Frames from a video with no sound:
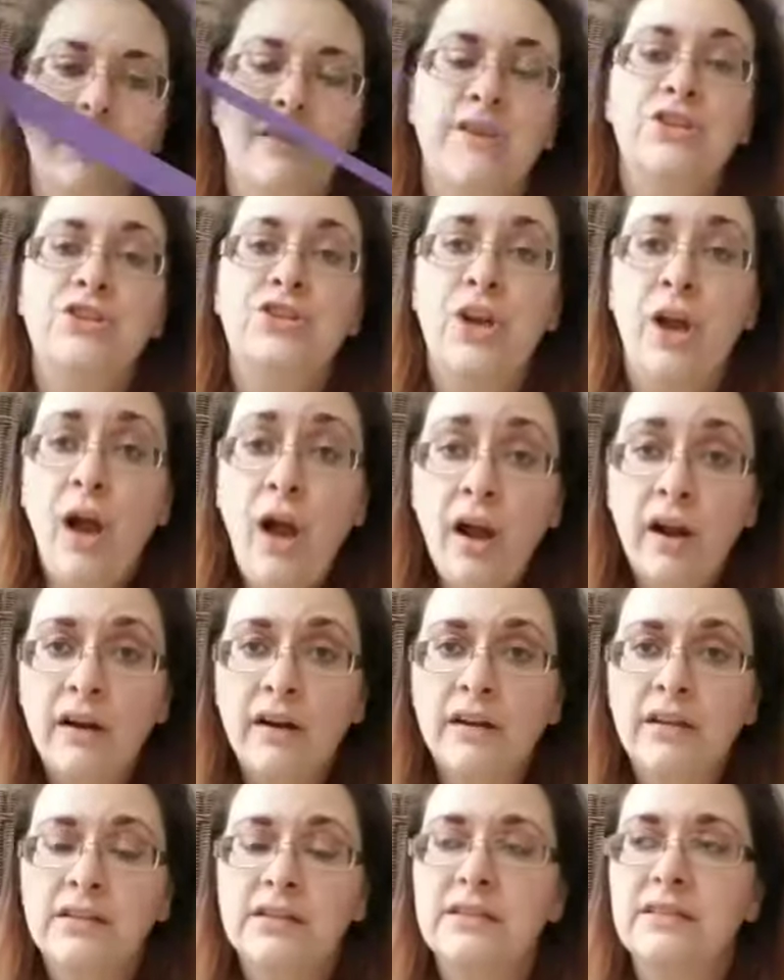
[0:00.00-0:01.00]
The
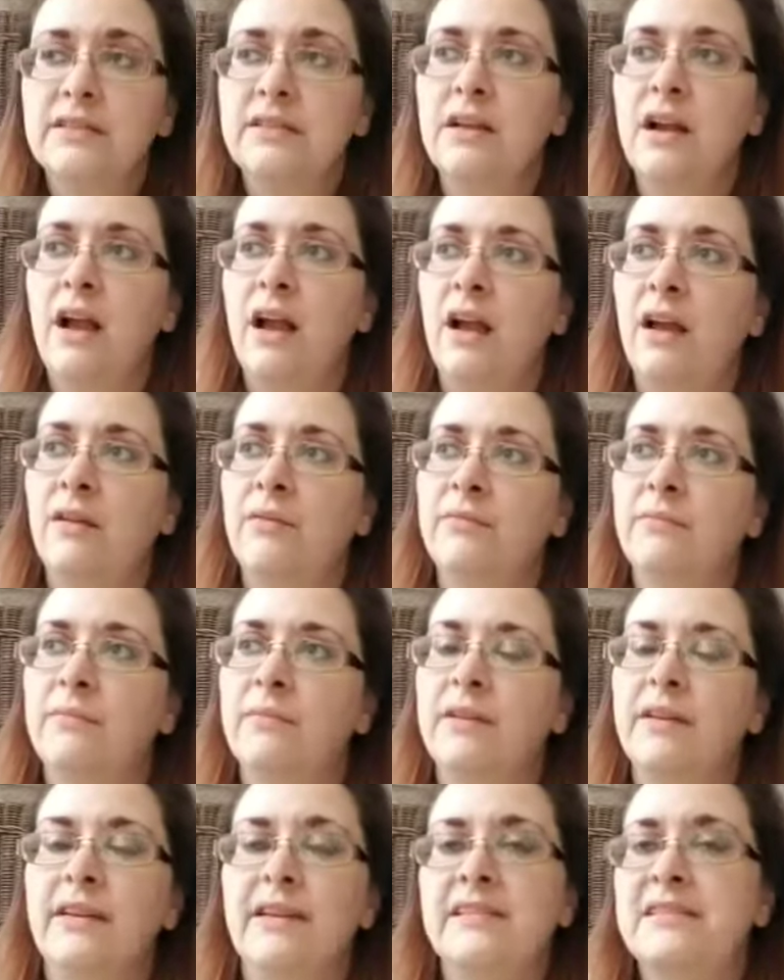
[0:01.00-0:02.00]
chart
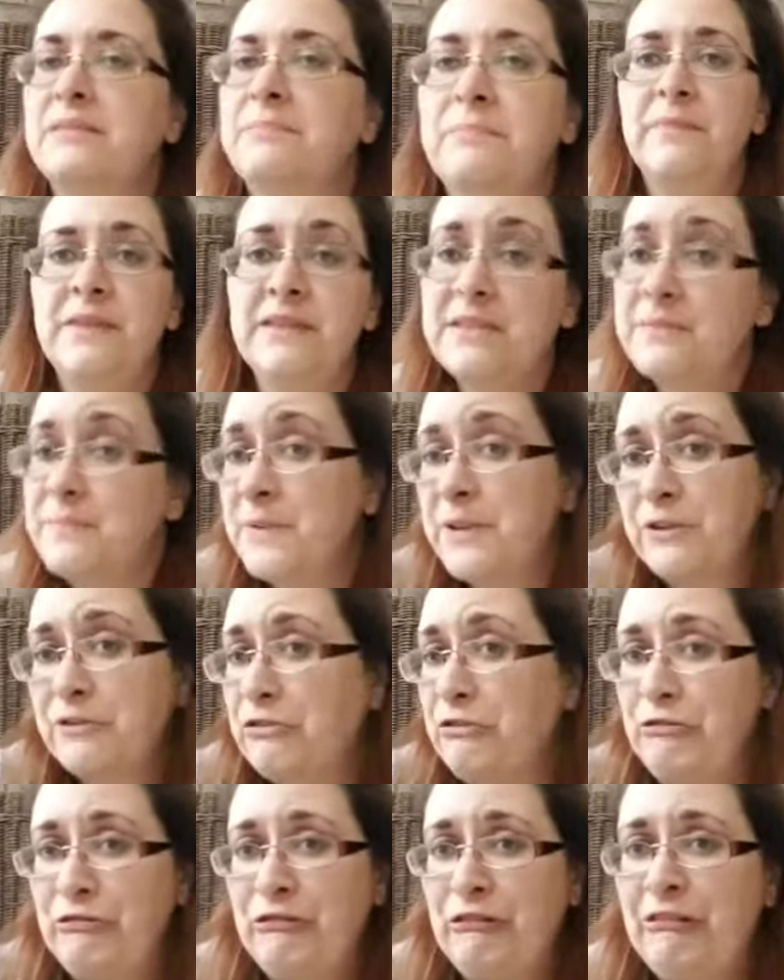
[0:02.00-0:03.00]
um, is it's
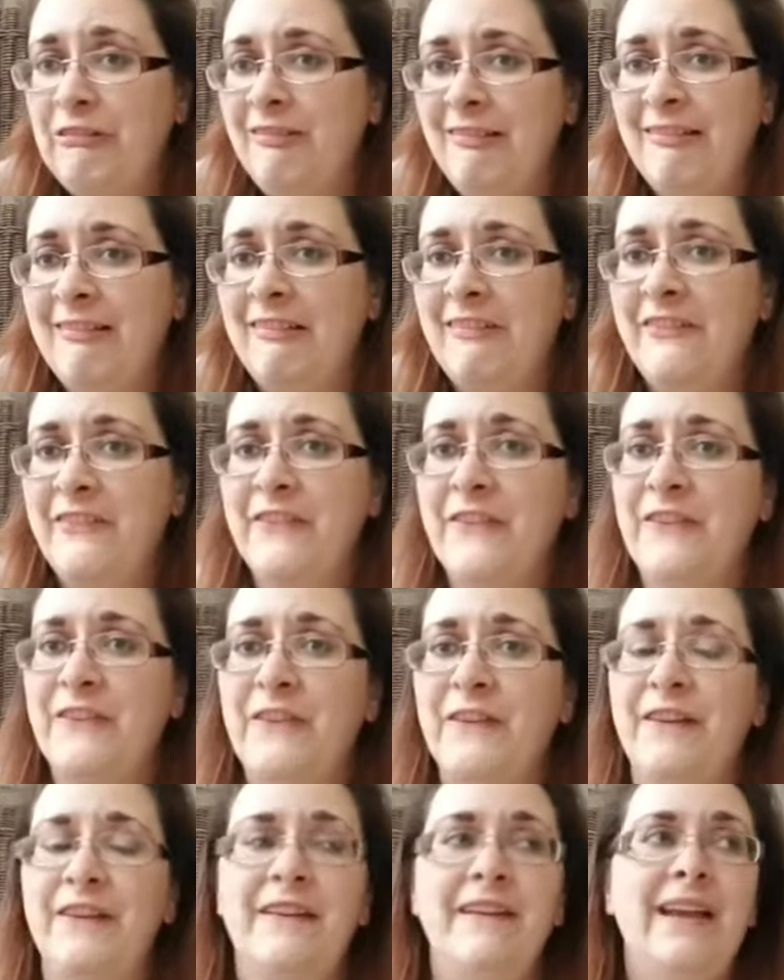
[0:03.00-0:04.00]
beautiful, I have to
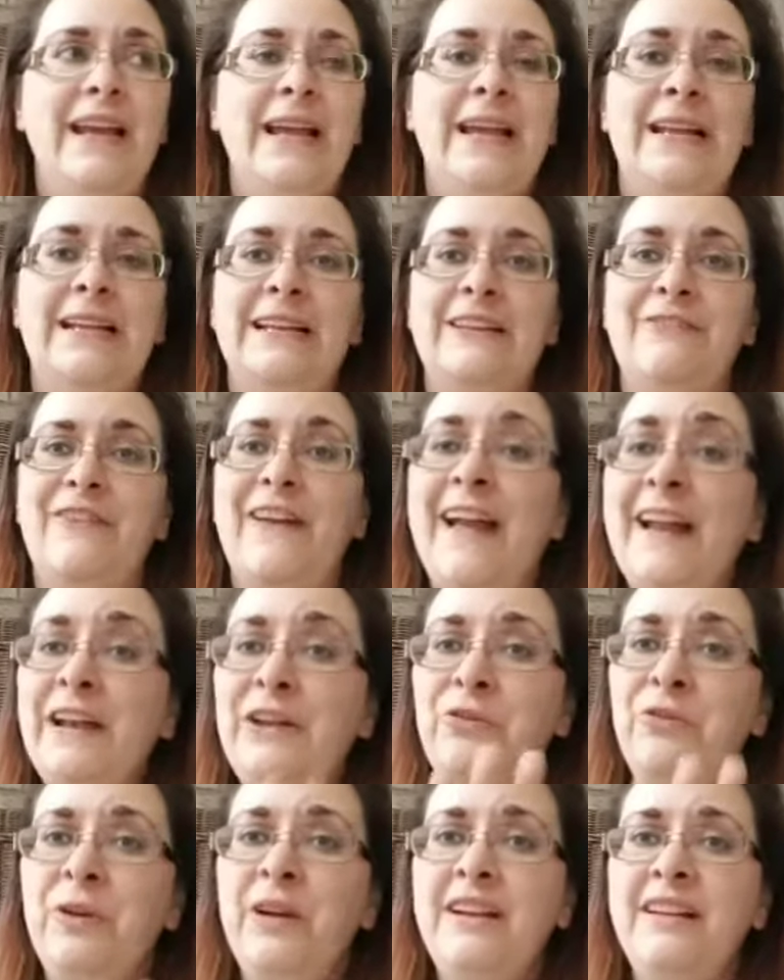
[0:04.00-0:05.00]
say. And if
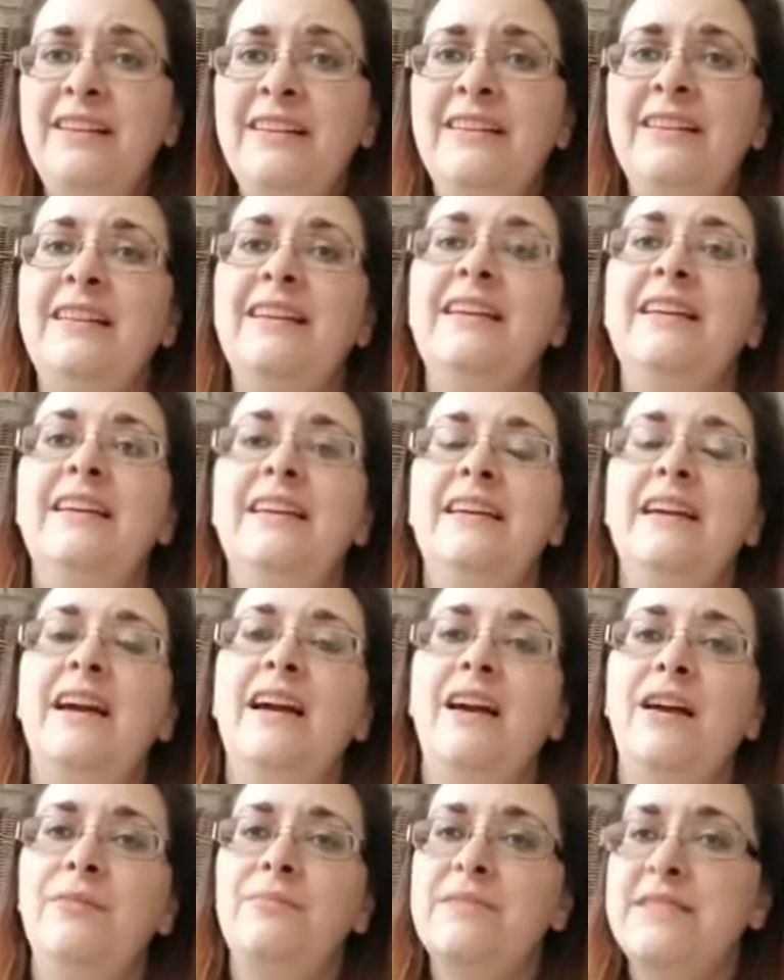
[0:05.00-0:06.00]
anyone
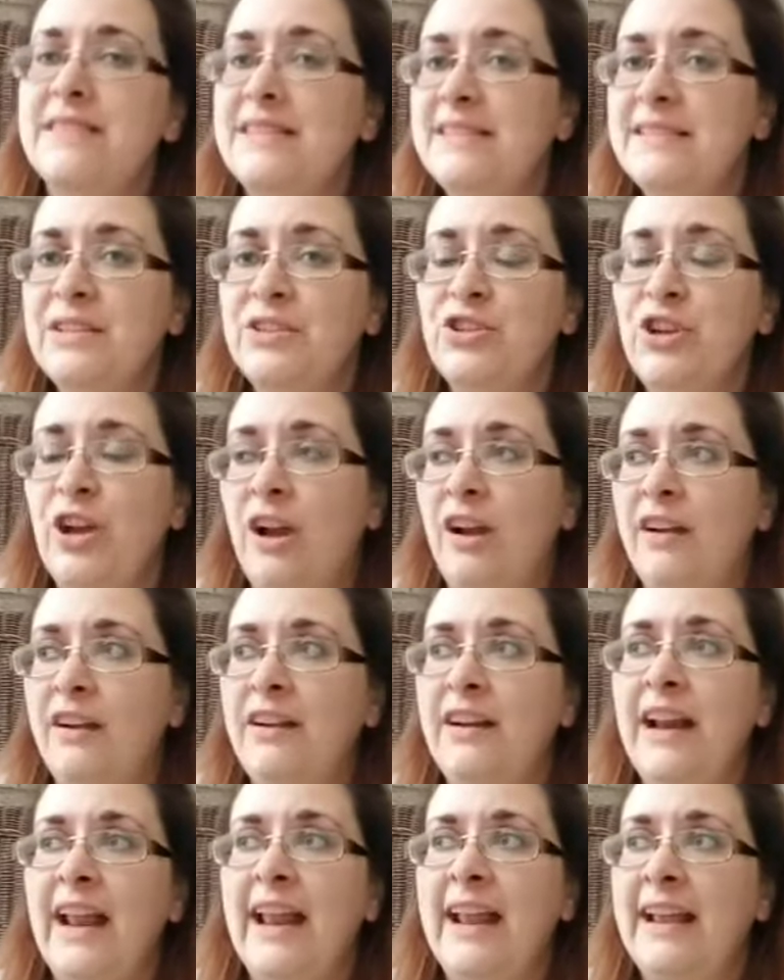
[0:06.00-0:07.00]
um, sees the
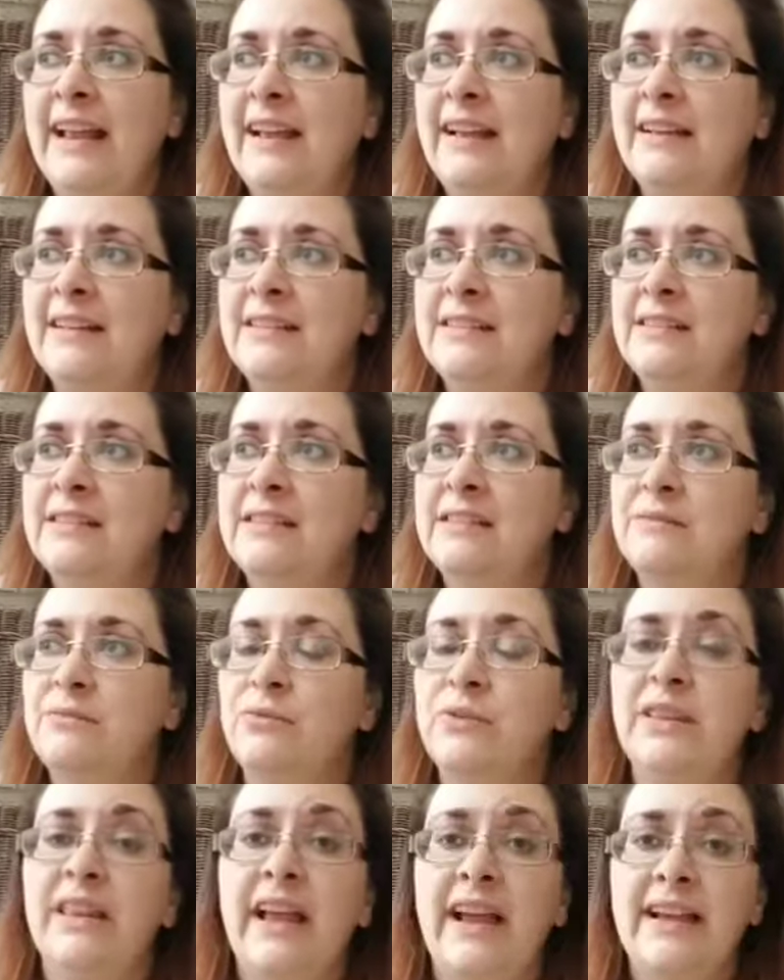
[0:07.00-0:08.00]
chart and
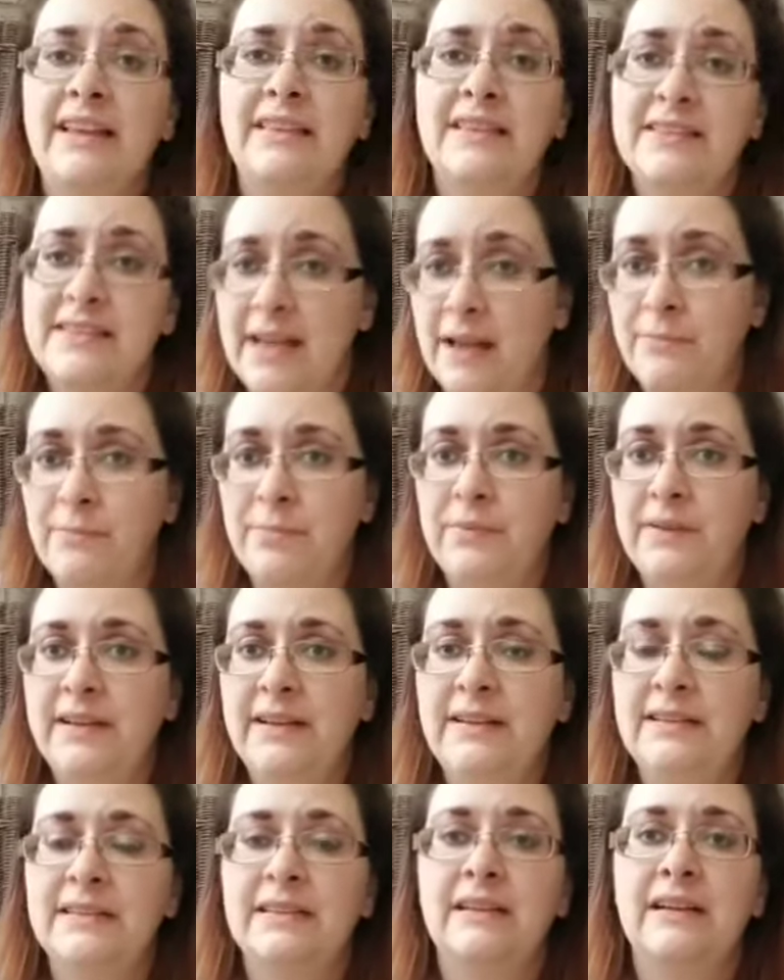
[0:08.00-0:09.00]
would like the
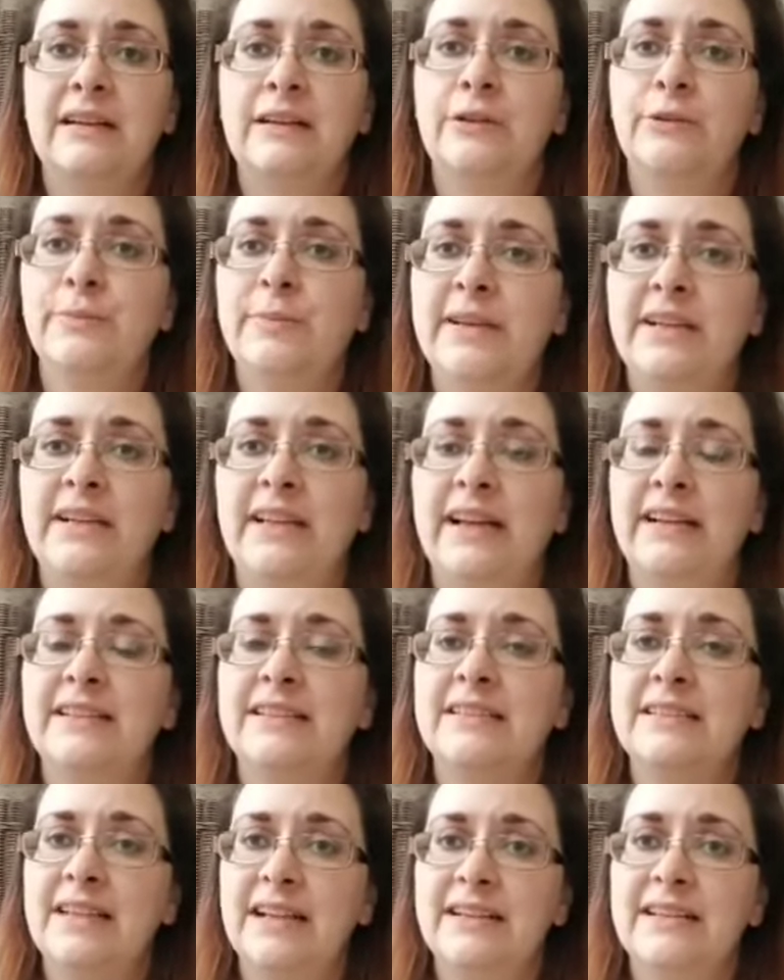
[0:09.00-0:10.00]
template, I'll be glad
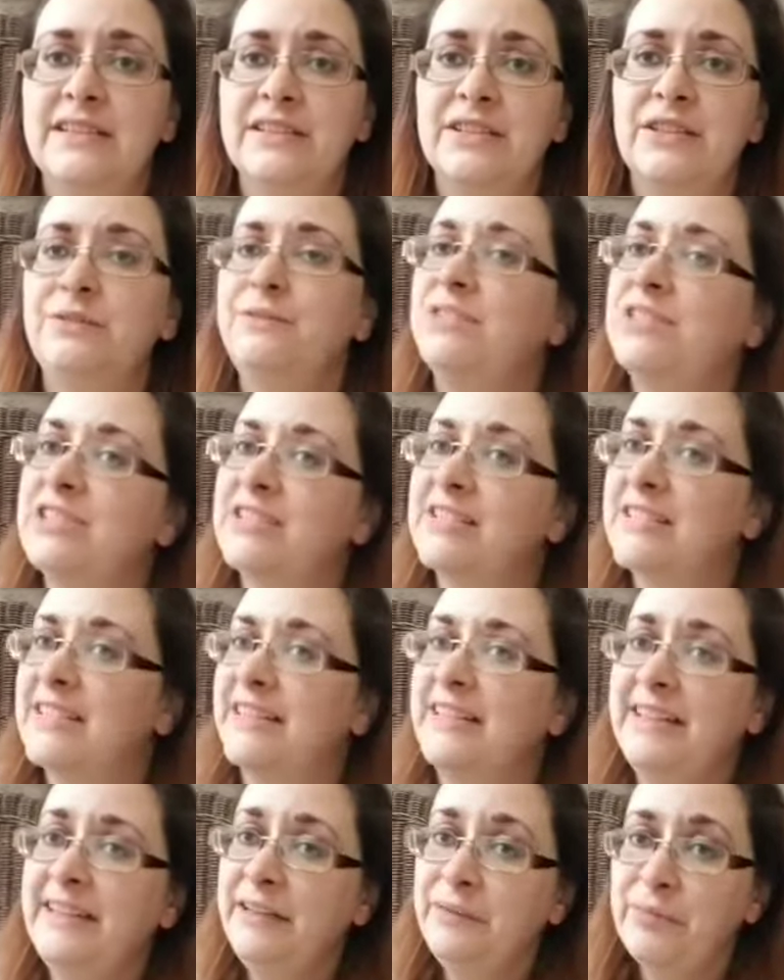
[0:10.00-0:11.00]
to send it to you. Just
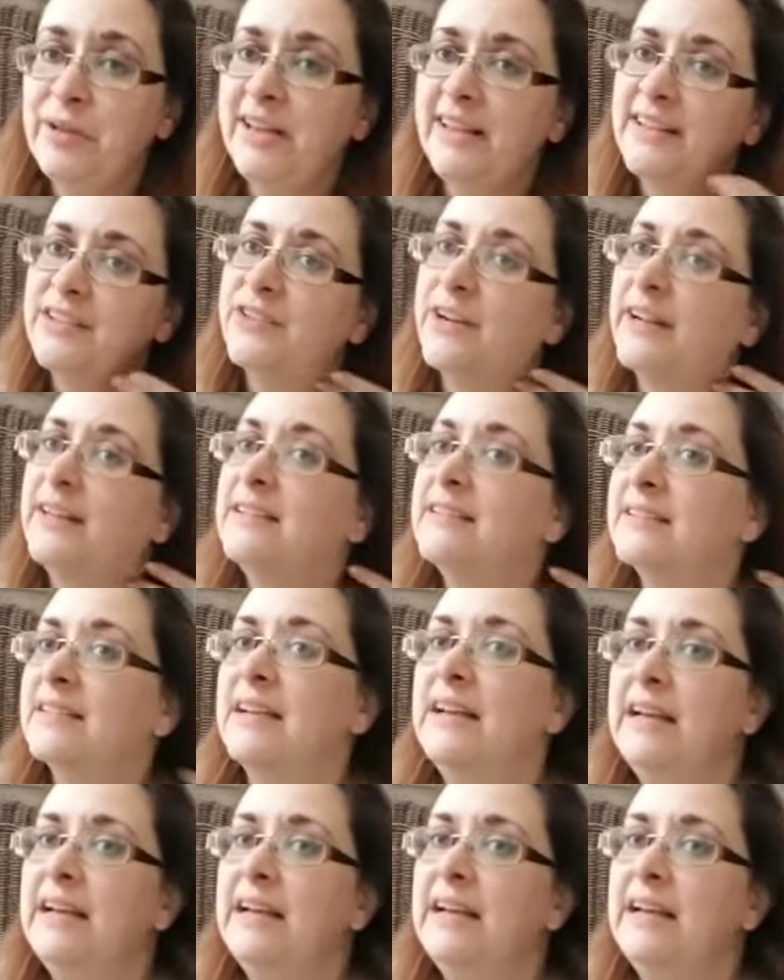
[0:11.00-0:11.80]
need an email address.